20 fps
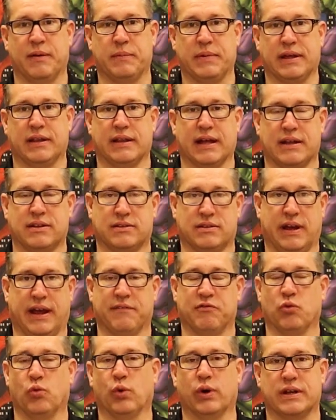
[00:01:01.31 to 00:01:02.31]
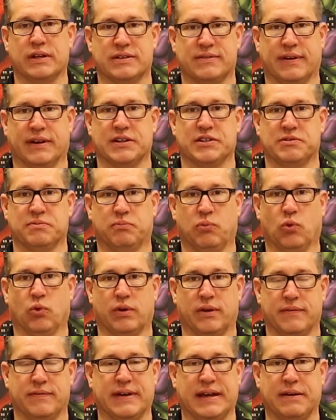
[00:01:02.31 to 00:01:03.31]
I mean, that everyone is very
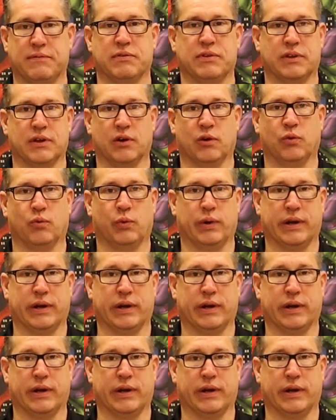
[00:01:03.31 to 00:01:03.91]
supportive, even though